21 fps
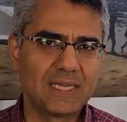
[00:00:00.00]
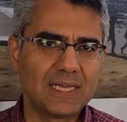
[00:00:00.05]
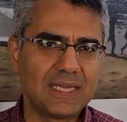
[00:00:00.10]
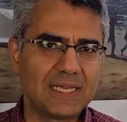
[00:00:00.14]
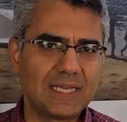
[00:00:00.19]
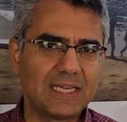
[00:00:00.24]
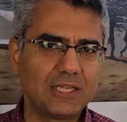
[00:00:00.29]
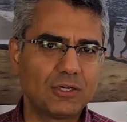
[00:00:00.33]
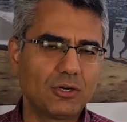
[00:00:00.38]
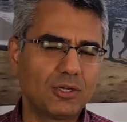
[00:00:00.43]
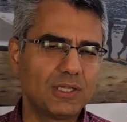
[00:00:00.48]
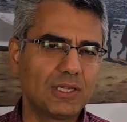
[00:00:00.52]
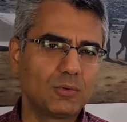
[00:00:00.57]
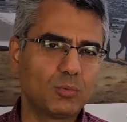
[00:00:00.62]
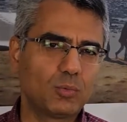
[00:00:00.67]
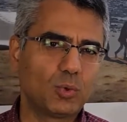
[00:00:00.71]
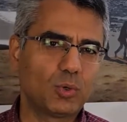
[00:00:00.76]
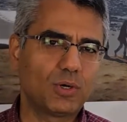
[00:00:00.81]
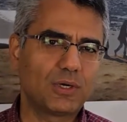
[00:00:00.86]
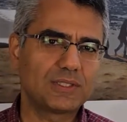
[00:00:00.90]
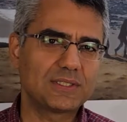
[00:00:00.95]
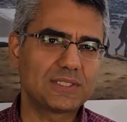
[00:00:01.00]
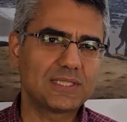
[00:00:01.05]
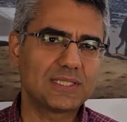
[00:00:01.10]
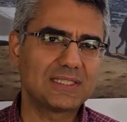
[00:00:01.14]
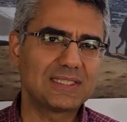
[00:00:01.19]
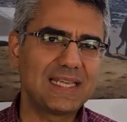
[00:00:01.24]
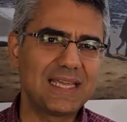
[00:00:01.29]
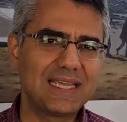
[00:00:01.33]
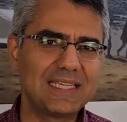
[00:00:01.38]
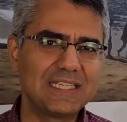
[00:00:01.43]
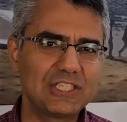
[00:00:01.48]
In other words,
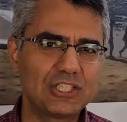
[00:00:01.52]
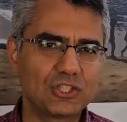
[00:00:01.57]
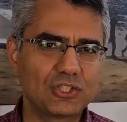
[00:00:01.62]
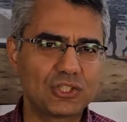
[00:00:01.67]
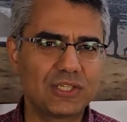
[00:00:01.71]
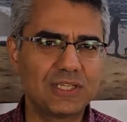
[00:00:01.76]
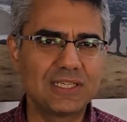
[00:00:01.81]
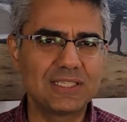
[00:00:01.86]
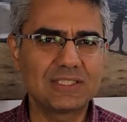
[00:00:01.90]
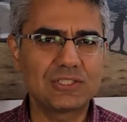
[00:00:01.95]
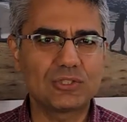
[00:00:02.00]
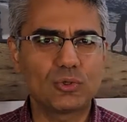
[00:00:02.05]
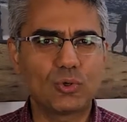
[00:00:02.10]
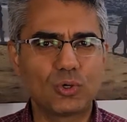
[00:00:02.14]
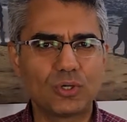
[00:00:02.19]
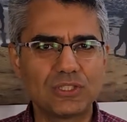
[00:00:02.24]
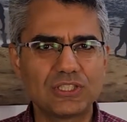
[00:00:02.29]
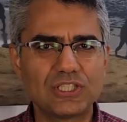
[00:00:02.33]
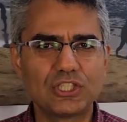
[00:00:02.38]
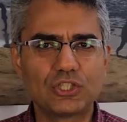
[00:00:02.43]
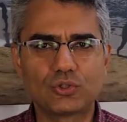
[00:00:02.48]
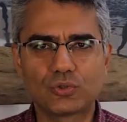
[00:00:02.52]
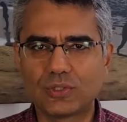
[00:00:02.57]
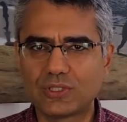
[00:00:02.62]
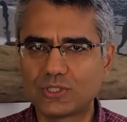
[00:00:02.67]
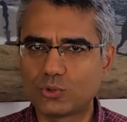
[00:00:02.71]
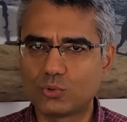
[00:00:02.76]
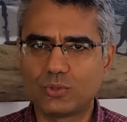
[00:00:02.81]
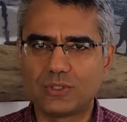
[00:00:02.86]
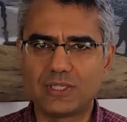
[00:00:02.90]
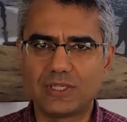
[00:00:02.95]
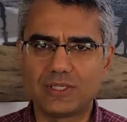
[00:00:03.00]
they increase or decrease
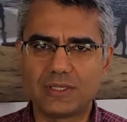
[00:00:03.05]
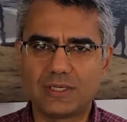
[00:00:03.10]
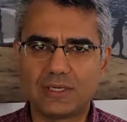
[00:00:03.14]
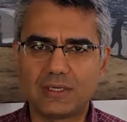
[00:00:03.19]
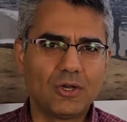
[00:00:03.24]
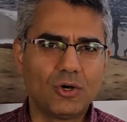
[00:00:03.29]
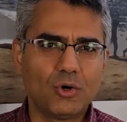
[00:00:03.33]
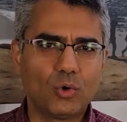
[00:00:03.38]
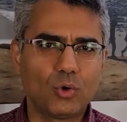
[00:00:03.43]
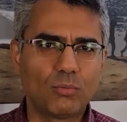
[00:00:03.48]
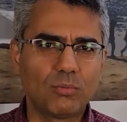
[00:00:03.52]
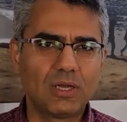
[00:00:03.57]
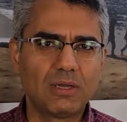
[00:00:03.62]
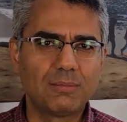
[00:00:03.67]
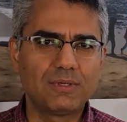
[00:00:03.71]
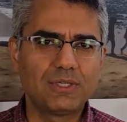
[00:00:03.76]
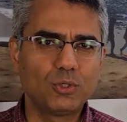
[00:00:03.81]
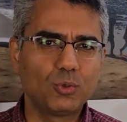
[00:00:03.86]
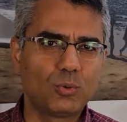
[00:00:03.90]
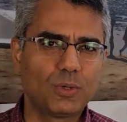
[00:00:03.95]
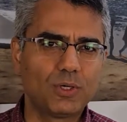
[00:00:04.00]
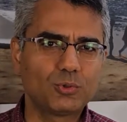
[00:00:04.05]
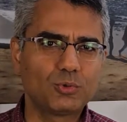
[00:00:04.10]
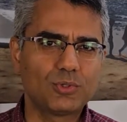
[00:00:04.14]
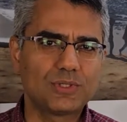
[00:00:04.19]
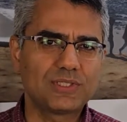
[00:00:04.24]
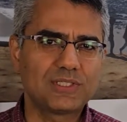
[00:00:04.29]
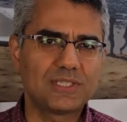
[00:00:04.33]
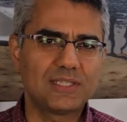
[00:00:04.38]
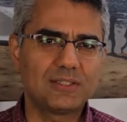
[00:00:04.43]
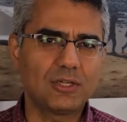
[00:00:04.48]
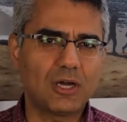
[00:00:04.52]
together. Or maybe you want to
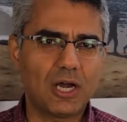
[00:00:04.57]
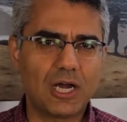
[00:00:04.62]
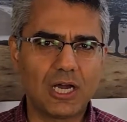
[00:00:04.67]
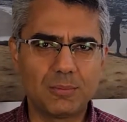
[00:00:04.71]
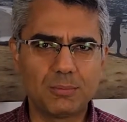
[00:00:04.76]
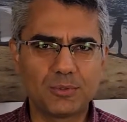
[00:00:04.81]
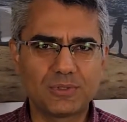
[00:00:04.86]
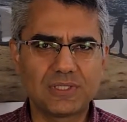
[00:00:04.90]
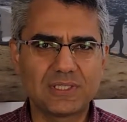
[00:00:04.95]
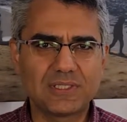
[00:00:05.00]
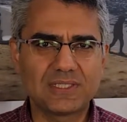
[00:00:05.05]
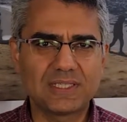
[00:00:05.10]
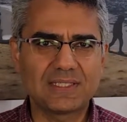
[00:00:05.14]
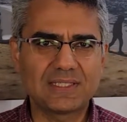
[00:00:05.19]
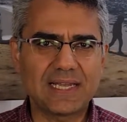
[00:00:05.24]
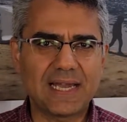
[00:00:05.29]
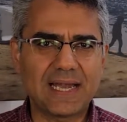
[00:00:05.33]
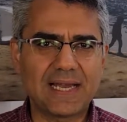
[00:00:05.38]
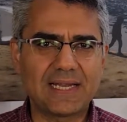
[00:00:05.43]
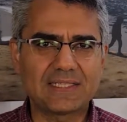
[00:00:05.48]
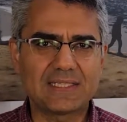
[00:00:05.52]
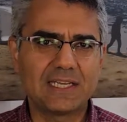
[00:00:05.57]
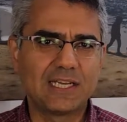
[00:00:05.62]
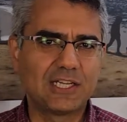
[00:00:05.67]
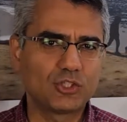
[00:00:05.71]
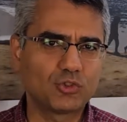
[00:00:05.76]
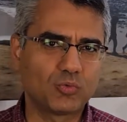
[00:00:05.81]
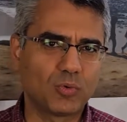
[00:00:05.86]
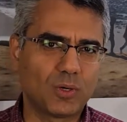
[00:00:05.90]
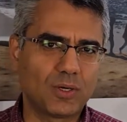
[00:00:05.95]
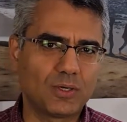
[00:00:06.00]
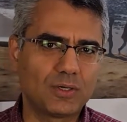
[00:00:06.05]
state the hypothesis as
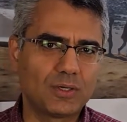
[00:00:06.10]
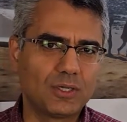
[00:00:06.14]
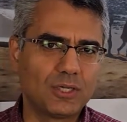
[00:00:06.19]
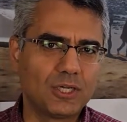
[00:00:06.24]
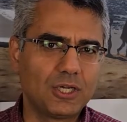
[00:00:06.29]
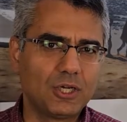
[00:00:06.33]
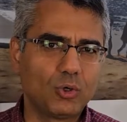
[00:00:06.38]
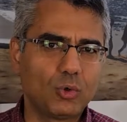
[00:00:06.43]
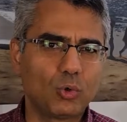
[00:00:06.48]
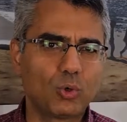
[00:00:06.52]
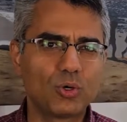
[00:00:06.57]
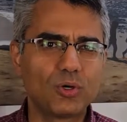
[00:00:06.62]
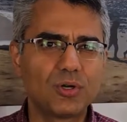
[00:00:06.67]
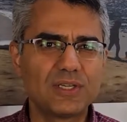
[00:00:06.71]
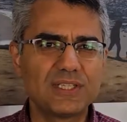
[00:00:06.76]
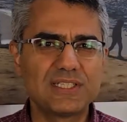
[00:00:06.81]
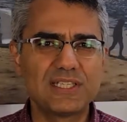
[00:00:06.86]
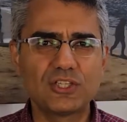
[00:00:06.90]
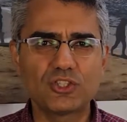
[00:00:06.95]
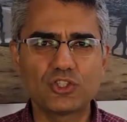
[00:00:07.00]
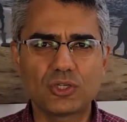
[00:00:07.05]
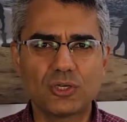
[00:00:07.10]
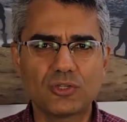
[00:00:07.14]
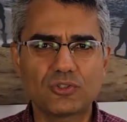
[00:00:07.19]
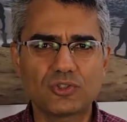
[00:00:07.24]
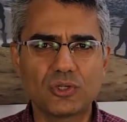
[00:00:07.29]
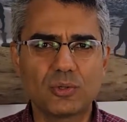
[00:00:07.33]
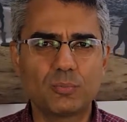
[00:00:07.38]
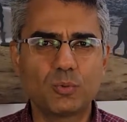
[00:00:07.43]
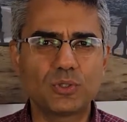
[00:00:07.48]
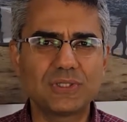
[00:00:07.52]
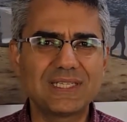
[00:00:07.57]
H1, organizational
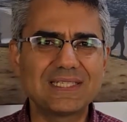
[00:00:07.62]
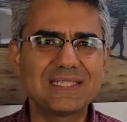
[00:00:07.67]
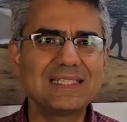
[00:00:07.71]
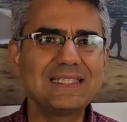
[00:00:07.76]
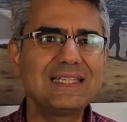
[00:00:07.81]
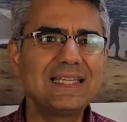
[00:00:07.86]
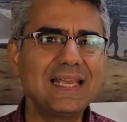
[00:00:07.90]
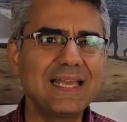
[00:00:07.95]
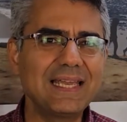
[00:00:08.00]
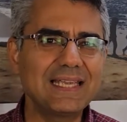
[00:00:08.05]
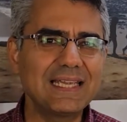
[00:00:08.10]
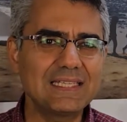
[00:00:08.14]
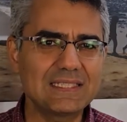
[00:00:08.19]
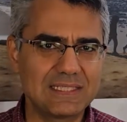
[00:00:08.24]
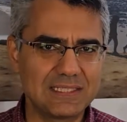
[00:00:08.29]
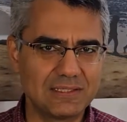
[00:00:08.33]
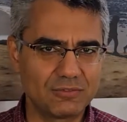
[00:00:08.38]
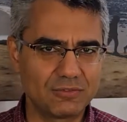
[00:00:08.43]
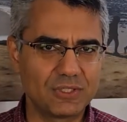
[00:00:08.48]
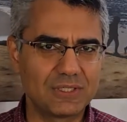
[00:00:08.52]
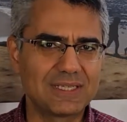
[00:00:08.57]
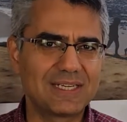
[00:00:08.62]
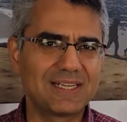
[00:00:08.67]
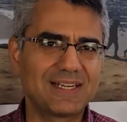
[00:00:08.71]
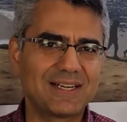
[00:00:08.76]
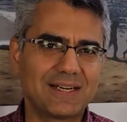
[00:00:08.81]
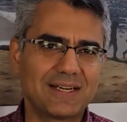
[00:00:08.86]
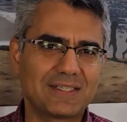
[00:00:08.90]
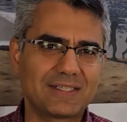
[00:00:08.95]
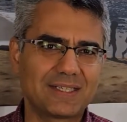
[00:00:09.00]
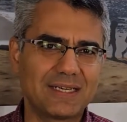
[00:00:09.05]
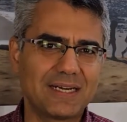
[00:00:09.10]
support is negatively
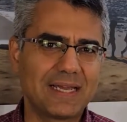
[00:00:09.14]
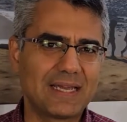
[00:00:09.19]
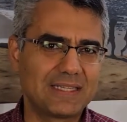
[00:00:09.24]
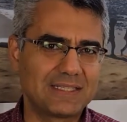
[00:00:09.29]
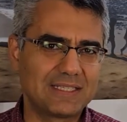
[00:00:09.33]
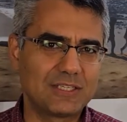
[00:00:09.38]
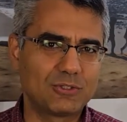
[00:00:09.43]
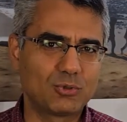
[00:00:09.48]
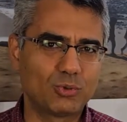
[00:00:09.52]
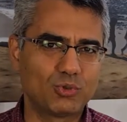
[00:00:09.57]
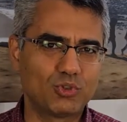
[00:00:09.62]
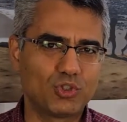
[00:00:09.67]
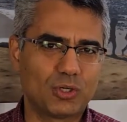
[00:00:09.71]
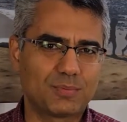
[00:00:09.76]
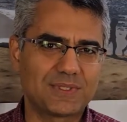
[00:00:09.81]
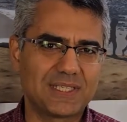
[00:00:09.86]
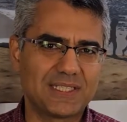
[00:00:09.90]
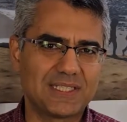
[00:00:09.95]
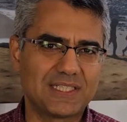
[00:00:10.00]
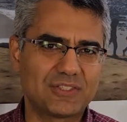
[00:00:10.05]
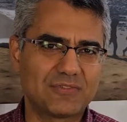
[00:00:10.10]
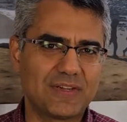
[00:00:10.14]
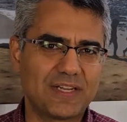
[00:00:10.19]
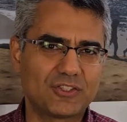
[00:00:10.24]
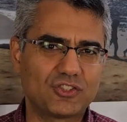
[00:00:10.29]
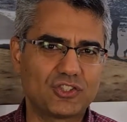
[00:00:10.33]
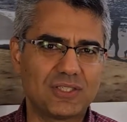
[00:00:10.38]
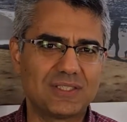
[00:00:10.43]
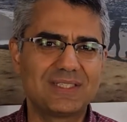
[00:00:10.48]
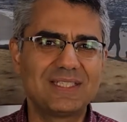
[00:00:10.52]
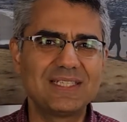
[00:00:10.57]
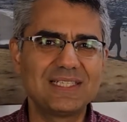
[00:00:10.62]
related to job
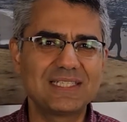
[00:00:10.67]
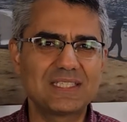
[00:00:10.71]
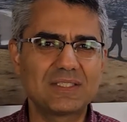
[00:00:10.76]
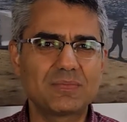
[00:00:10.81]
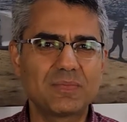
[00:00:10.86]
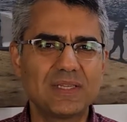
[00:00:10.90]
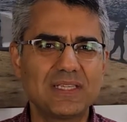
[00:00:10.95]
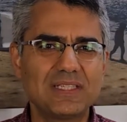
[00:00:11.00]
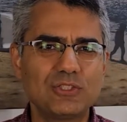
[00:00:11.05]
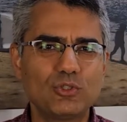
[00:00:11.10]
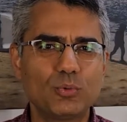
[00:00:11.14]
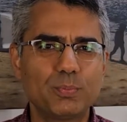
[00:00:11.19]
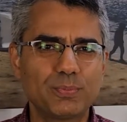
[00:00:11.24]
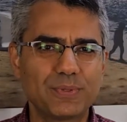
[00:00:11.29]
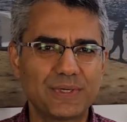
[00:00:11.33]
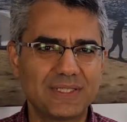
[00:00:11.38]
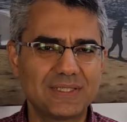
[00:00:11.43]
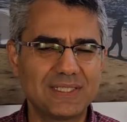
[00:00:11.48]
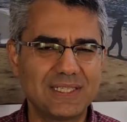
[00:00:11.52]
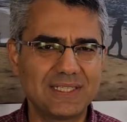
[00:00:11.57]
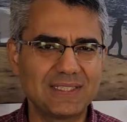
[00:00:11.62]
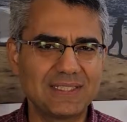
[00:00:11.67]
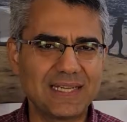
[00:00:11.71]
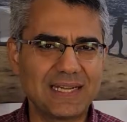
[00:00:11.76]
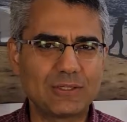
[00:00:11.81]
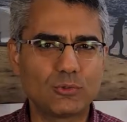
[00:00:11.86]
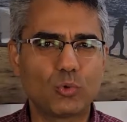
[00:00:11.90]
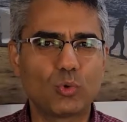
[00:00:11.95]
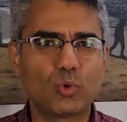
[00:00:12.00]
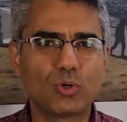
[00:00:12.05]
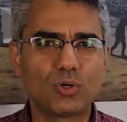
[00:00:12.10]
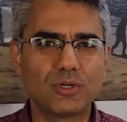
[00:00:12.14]
satisfaction. This means you predict that
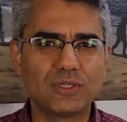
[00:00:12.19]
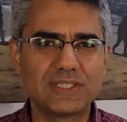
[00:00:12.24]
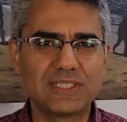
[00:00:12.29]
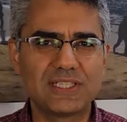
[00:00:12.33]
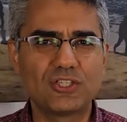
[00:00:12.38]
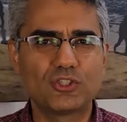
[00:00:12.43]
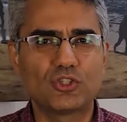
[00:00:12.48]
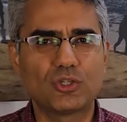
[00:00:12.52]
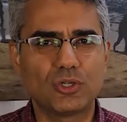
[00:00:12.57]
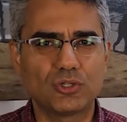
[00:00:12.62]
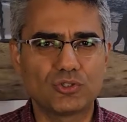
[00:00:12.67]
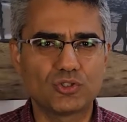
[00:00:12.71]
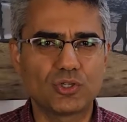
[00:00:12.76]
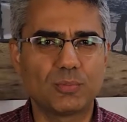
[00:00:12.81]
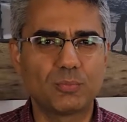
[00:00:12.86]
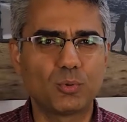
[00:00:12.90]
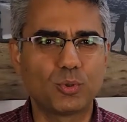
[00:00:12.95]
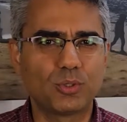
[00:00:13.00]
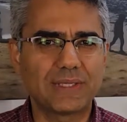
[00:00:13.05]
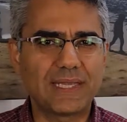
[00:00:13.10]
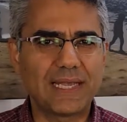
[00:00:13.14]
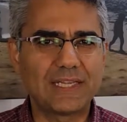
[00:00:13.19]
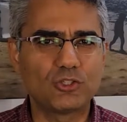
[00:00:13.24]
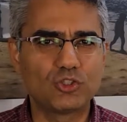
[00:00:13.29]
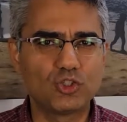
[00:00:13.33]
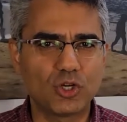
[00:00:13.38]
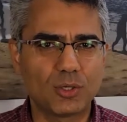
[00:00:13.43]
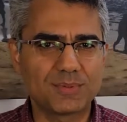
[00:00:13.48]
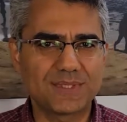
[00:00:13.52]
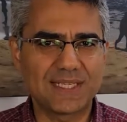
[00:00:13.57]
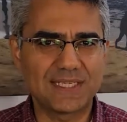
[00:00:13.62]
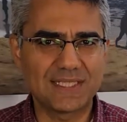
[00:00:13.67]
organizational support and
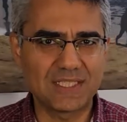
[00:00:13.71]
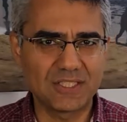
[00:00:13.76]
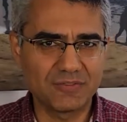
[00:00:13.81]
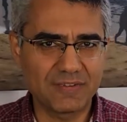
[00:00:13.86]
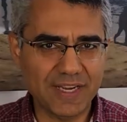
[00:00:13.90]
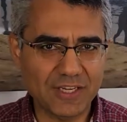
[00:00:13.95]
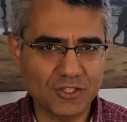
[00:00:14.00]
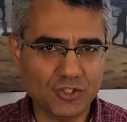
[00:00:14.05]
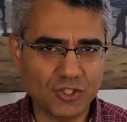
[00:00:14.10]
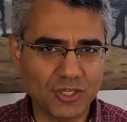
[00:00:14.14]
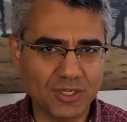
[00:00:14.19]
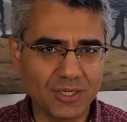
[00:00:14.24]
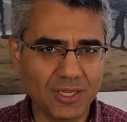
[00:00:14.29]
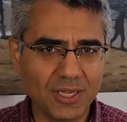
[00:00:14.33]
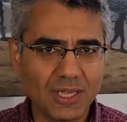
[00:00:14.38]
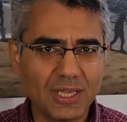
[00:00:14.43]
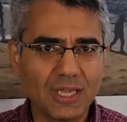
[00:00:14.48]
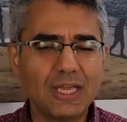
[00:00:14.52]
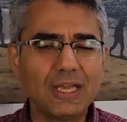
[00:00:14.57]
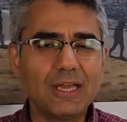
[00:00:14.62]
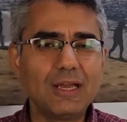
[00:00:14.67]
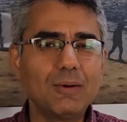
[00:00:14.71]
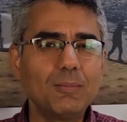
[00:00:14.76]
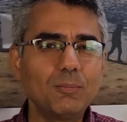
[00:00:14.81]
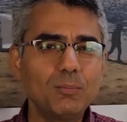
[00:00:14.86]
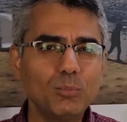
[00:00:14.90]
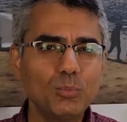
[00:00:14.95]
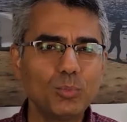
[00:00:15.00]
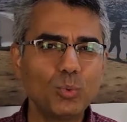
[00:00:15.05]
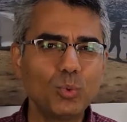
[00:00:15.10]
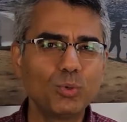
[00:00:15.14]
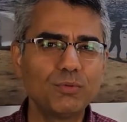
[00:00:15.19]
job satisfaction
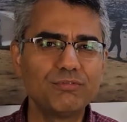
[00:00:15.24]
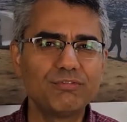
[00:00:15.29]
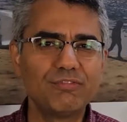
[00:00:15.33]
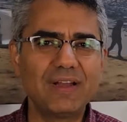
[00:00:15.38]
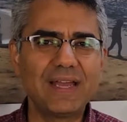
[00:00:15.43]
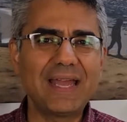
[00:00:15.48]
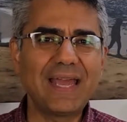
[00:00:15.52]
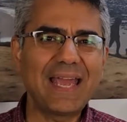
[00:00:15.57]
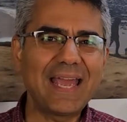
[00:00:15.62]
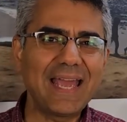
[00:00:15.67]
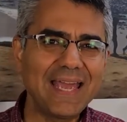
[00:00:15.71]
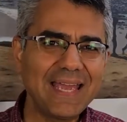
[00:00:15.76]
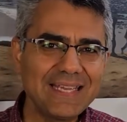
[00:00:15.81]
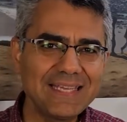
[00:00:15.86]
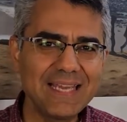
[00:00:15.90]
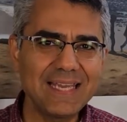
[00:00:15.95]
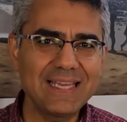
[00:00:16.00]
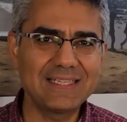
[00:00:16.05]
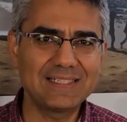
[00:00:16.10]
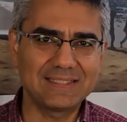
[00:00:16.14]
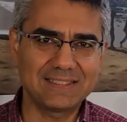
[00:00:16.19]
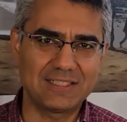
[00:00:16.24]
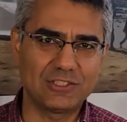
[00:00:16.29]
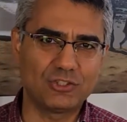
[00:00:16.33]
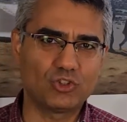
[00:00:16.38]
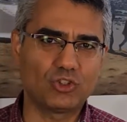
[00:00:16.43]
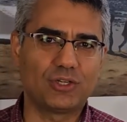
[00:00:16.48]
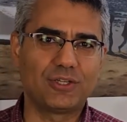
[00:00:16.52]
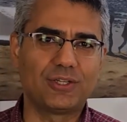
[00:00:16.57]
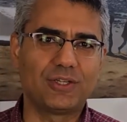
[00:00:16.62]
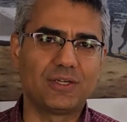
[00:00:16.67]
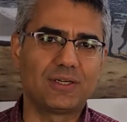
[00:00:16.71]
move against each
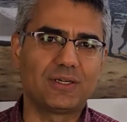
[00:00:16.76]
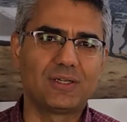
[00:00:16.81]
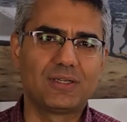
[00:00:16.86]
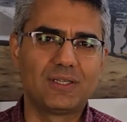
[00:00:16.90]
other.